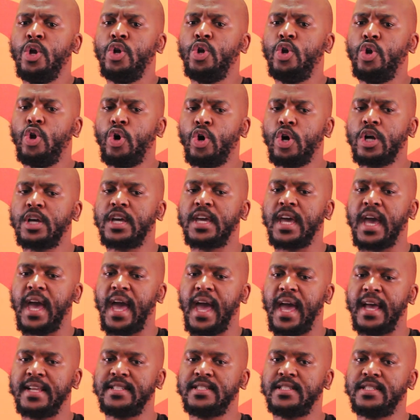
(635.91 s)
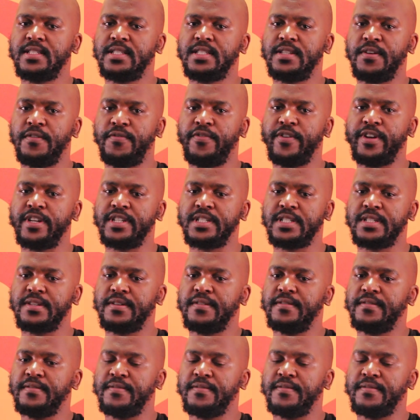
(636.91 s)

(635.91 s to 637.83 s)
look at different